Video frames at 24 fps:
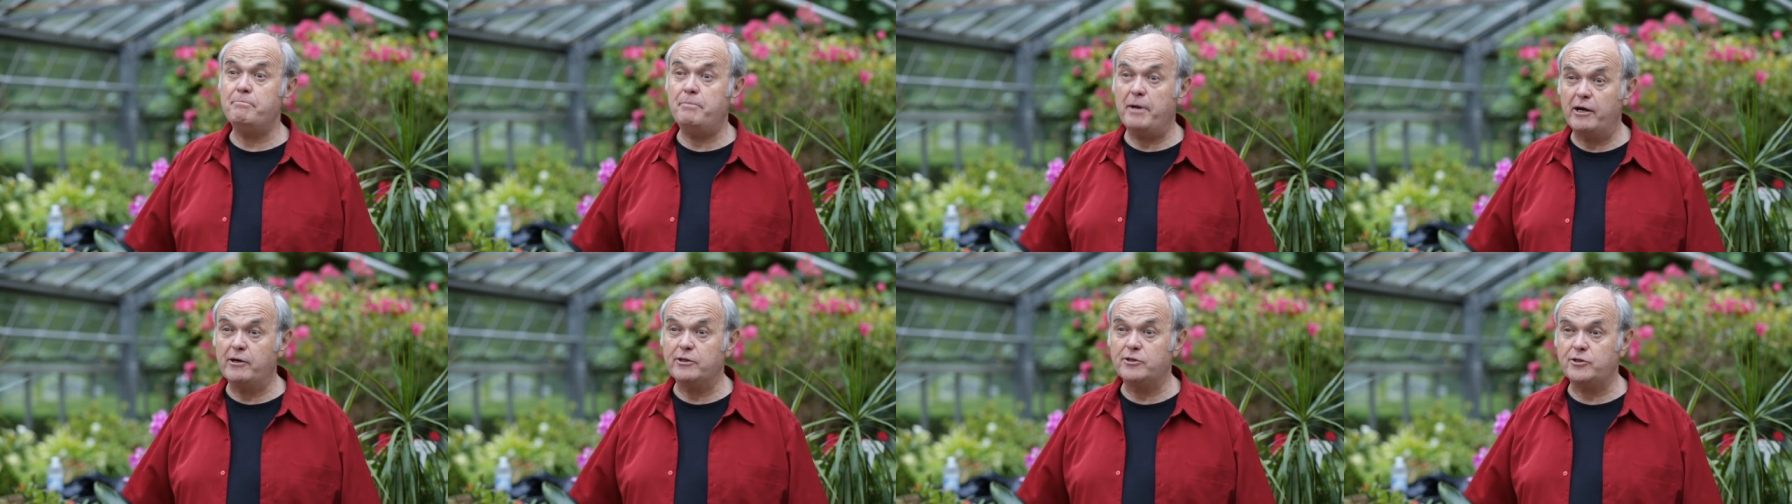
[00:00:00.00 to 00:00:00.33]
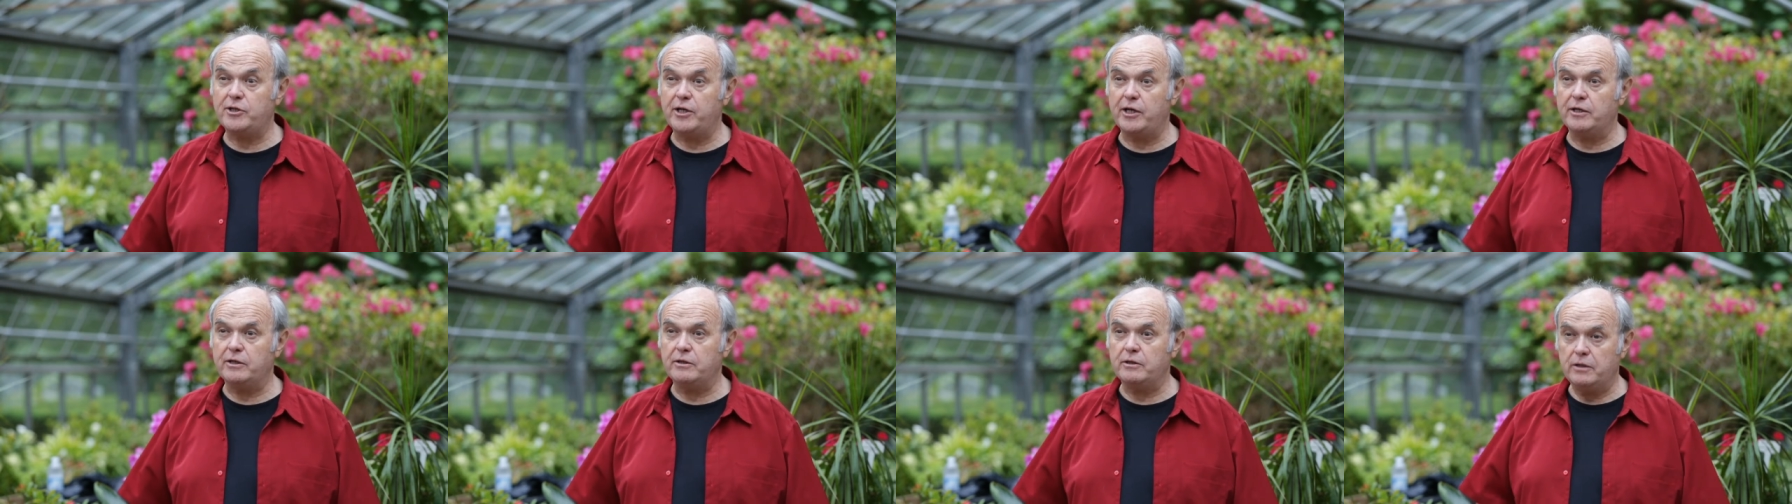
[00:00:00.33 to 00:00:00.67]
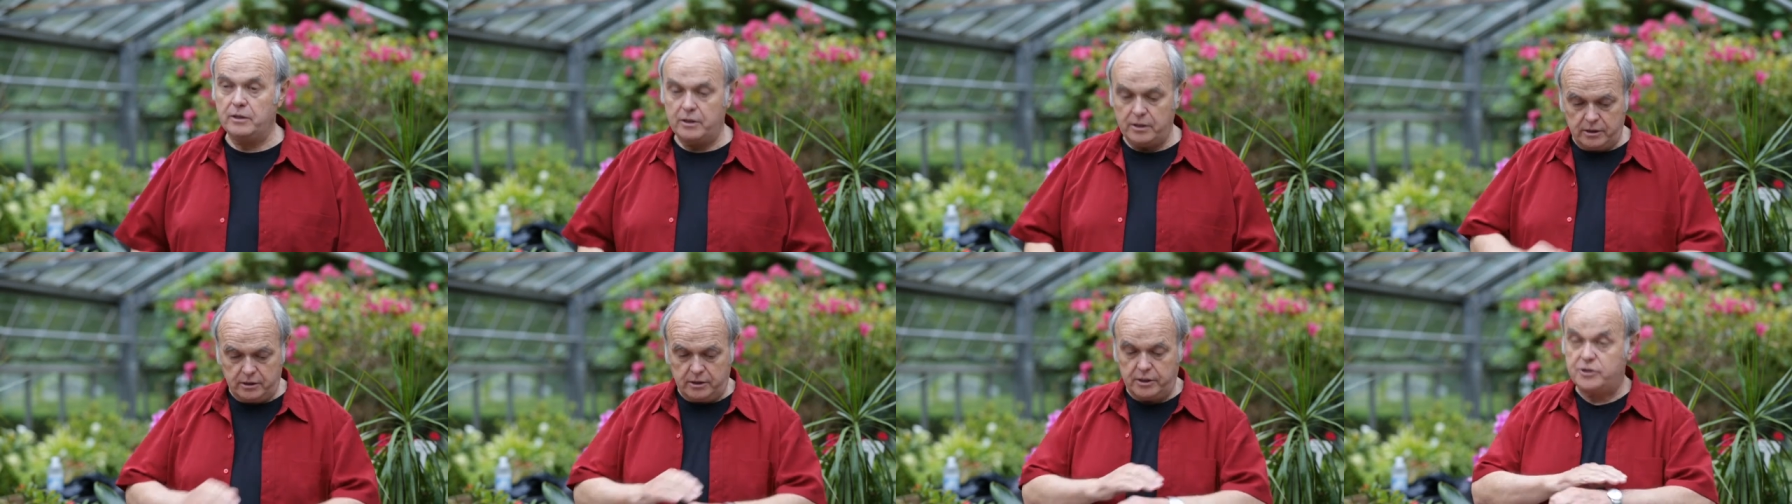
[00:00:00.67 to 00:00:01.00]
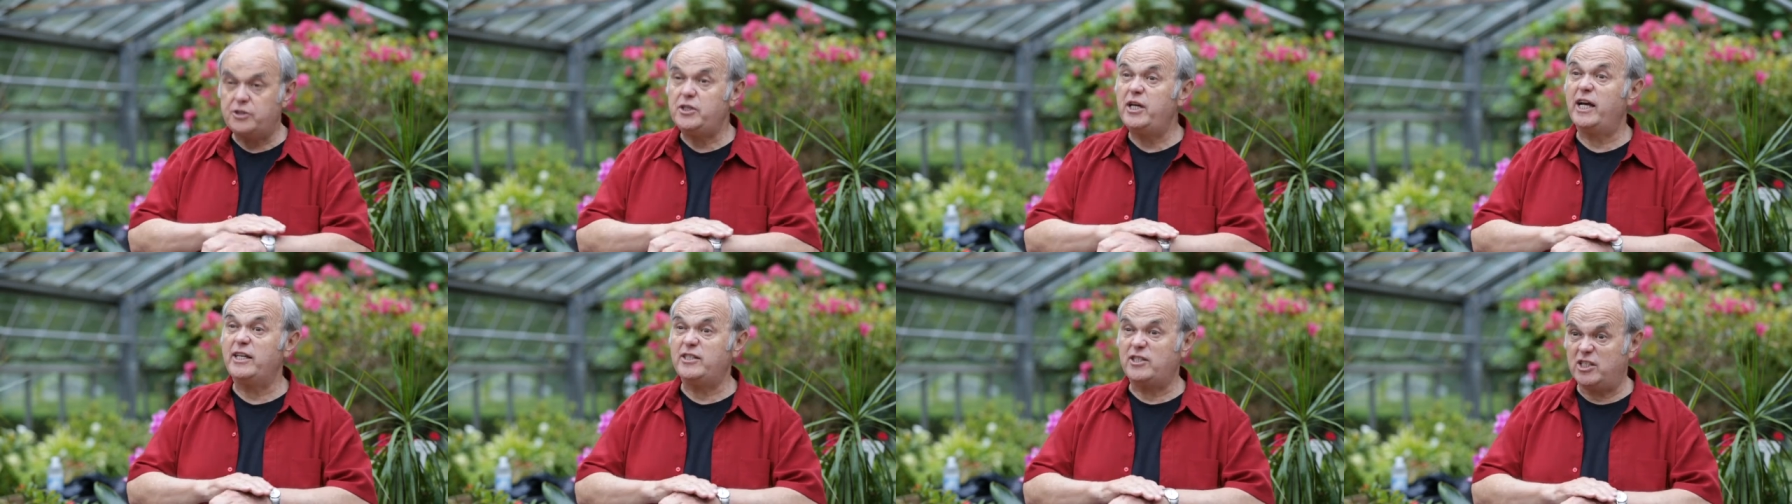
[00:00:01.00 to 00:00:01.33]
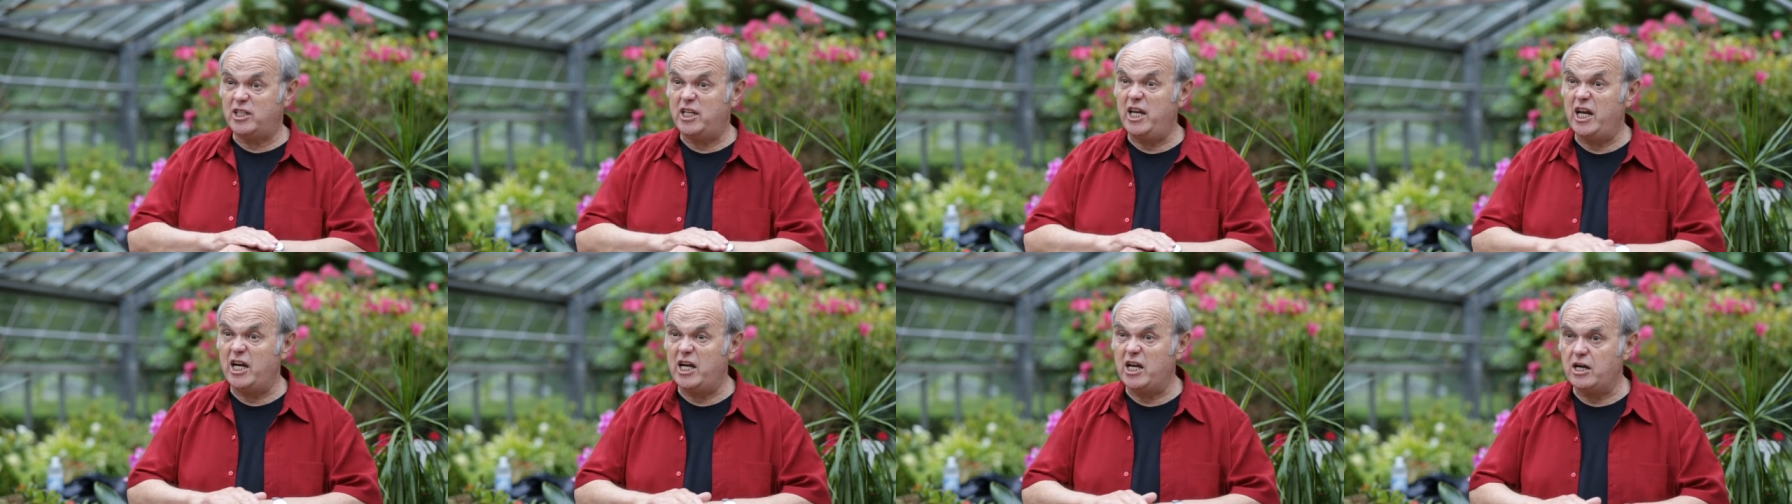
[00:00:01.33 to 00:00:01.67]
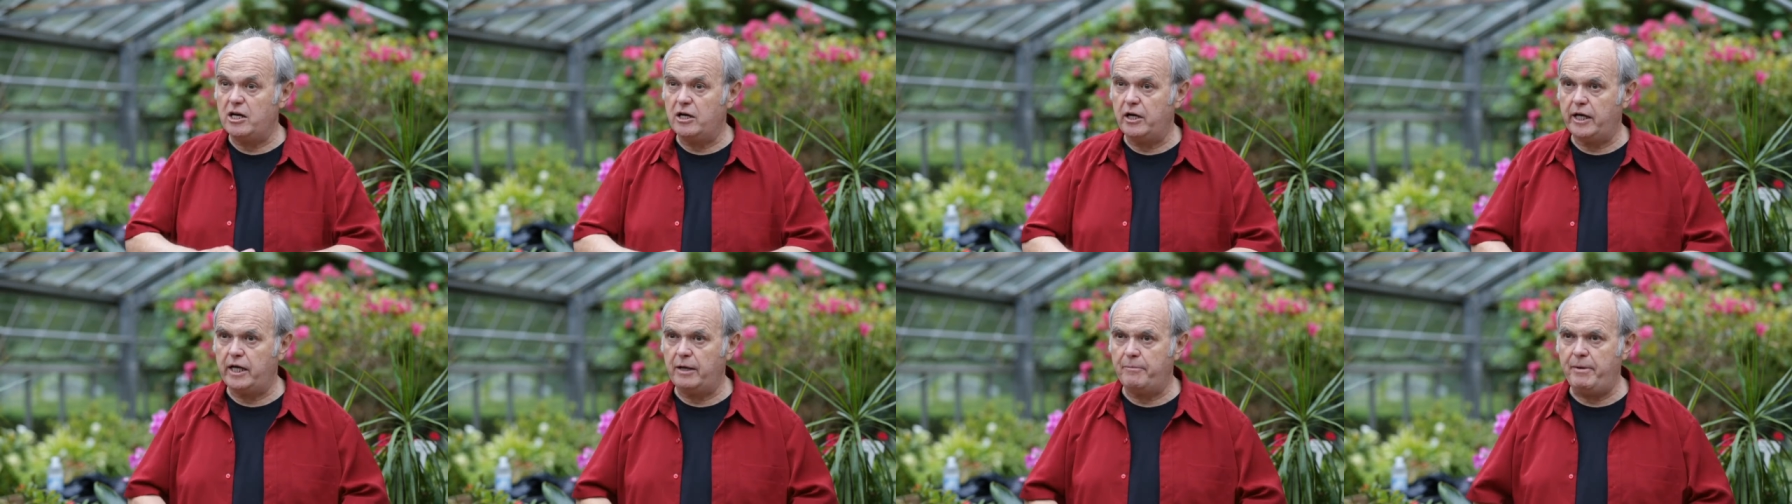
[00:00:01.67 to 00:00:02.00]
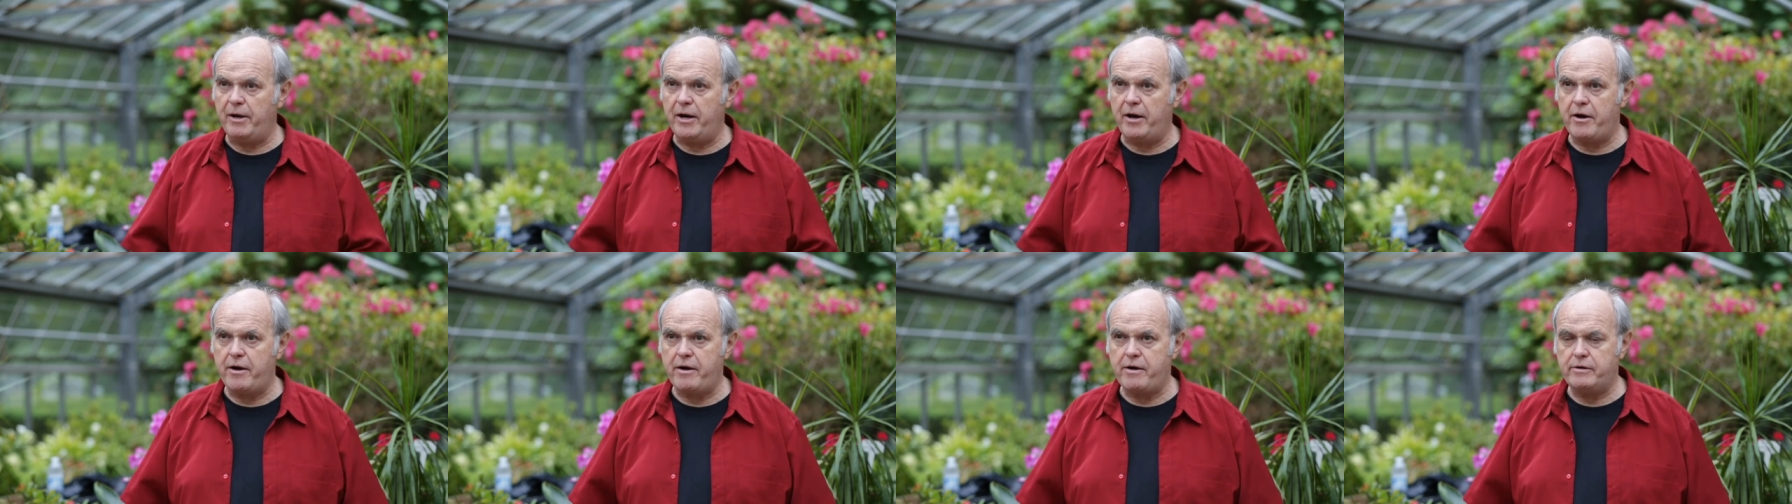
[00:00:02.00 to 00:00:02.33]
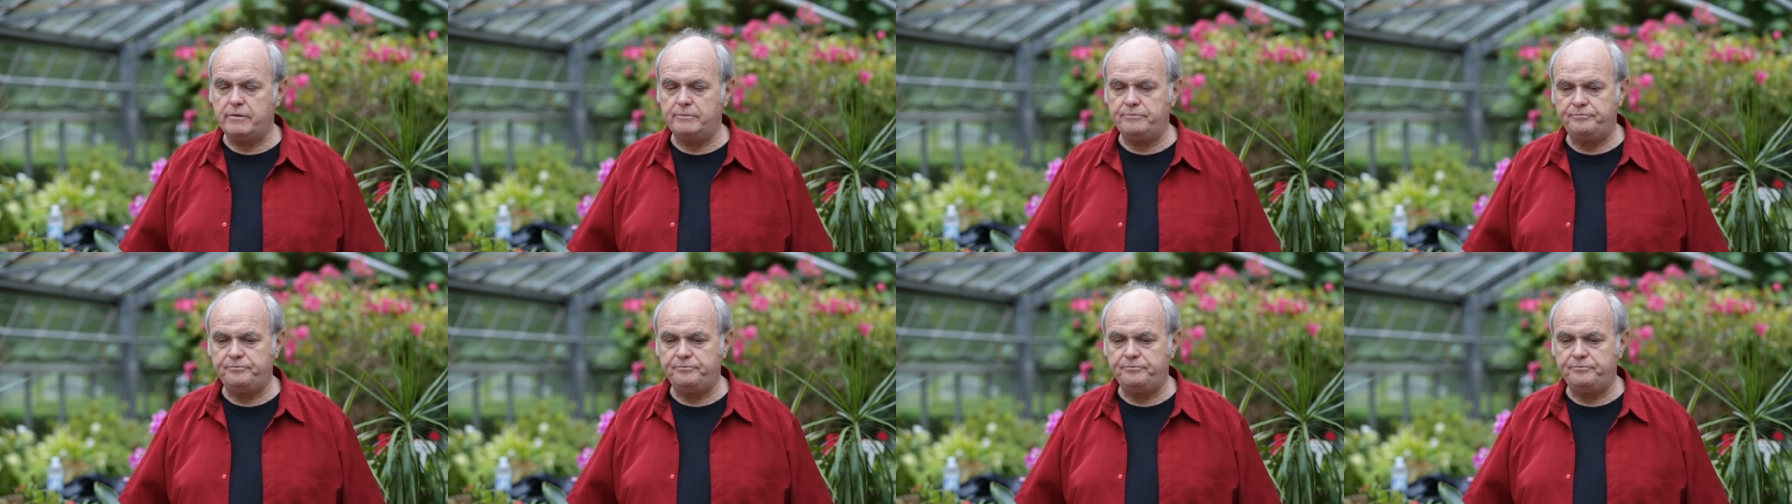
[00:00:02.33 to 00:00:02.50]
Bearskin, because she had skin like a bear.